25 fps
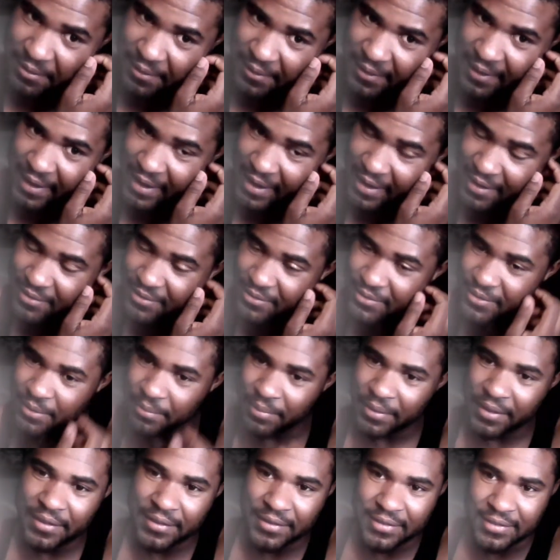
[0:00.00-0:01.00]
one of the actors
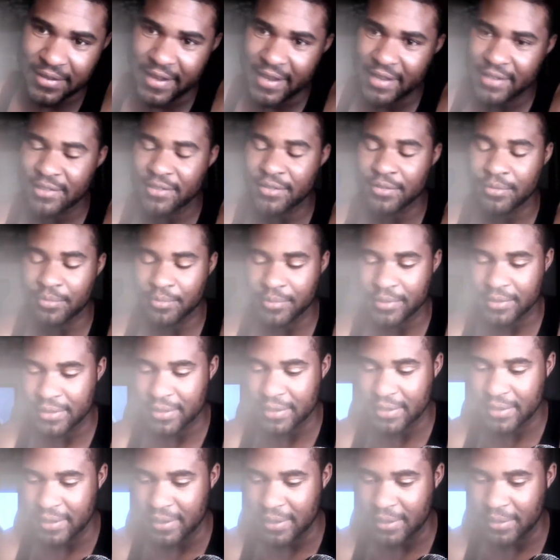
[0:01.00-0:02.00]
that played assassins was
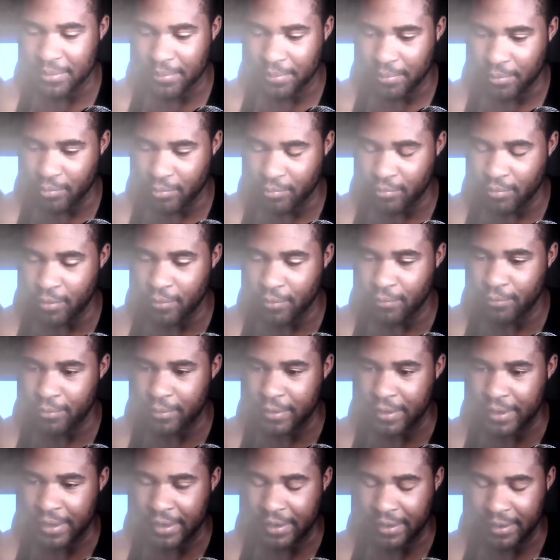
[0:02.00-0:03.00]
in um, the
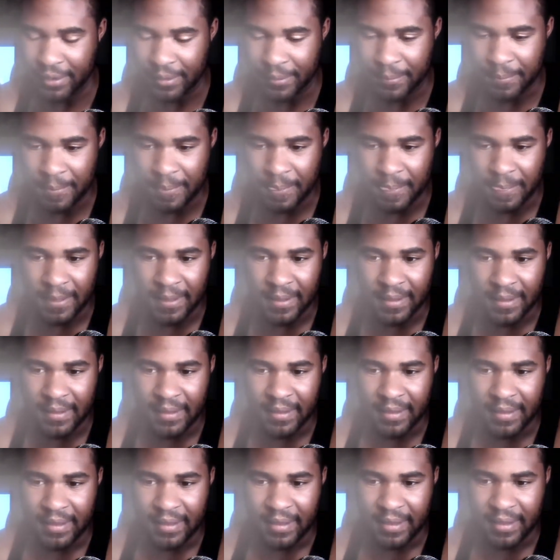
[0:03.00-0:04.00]
Wolverine,
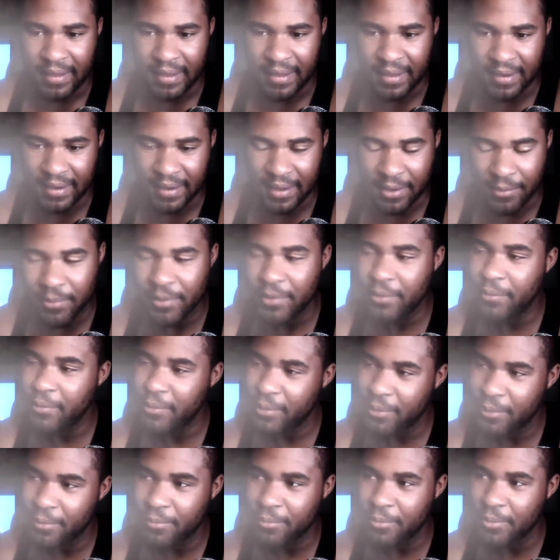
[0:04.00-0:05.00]
and I wonder
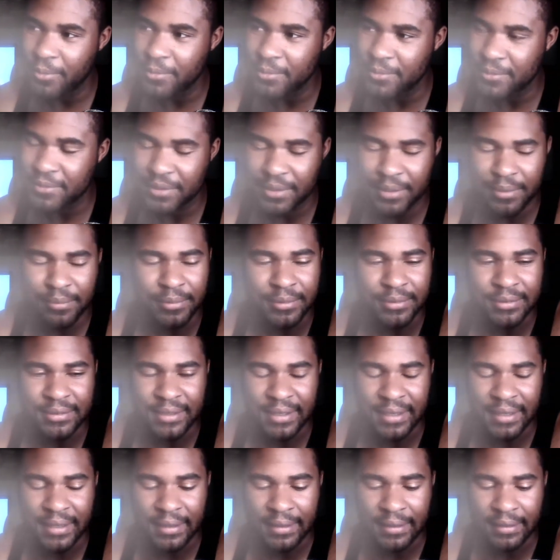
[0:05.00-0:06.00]
what other roles he was
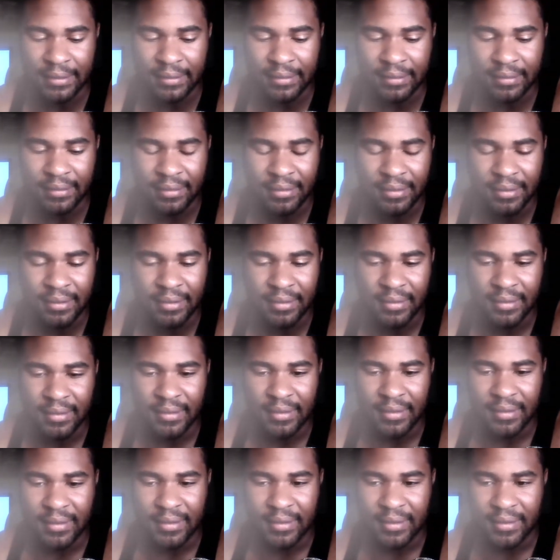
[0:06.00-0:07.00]
in.
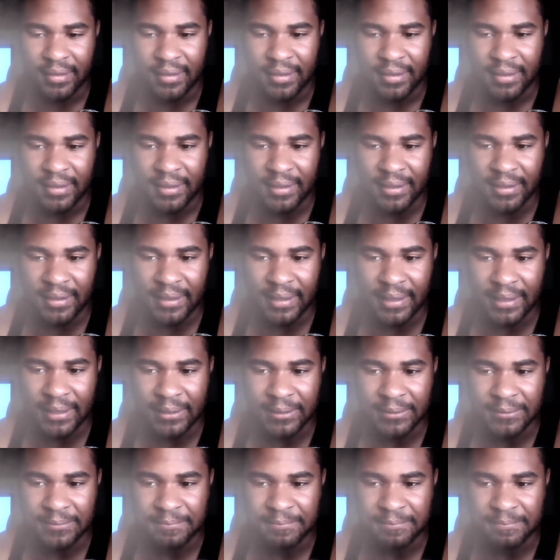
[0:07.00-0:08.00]

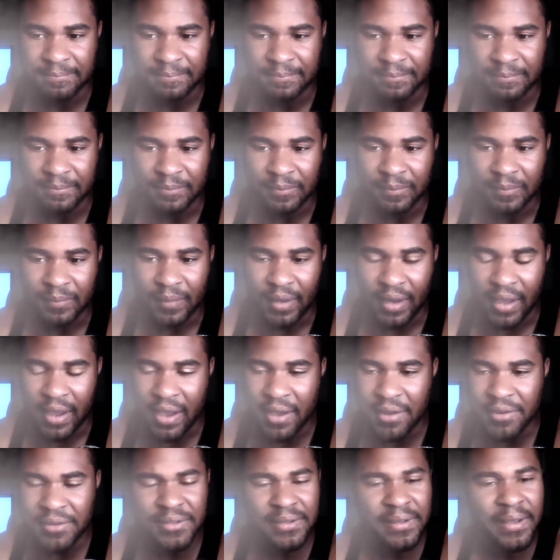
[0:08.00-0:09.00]
Um,
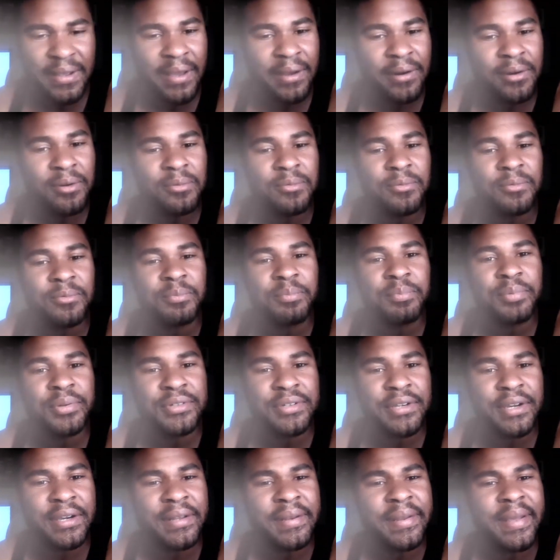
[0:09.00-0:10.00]
honestly, I don't
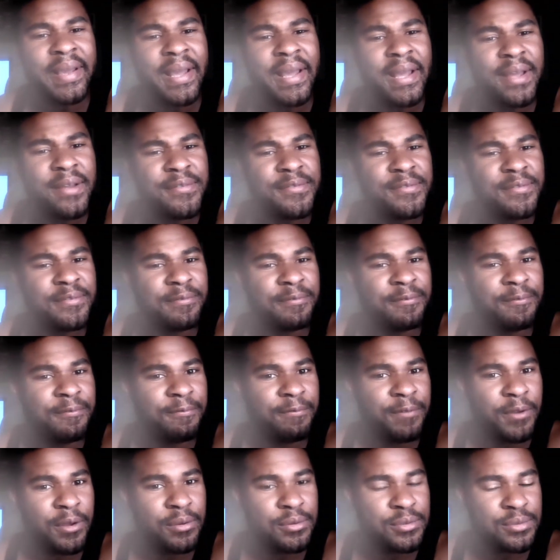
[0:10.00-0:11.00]
particularly have
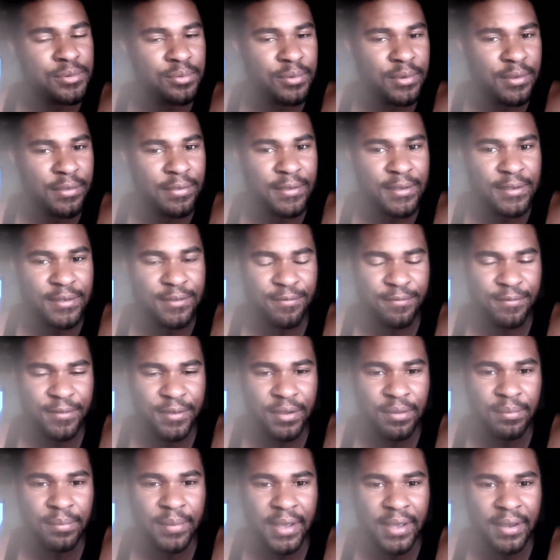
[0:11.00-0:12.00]
faults with this
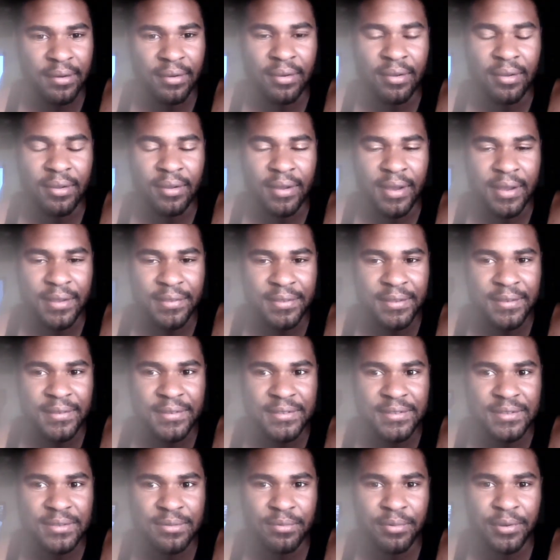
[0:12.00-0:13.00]
film at all. I think
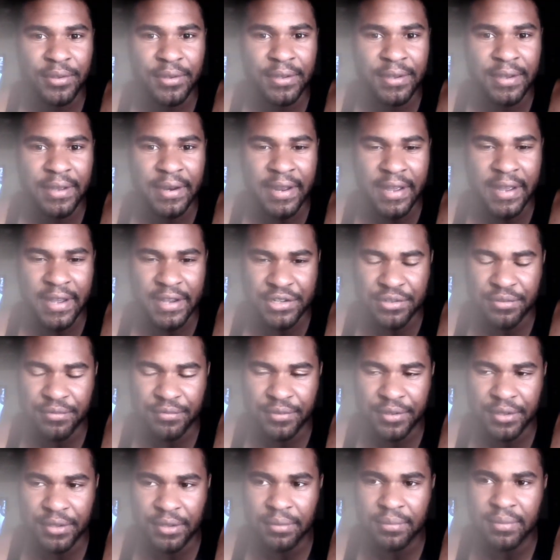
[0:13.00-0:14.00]
this is a really good action
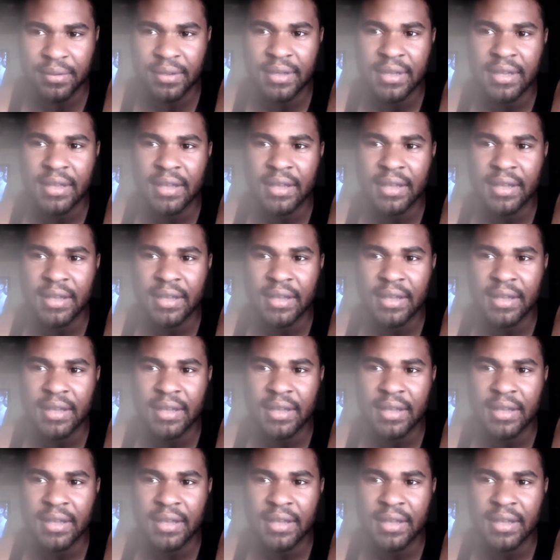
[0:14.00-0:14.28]
film.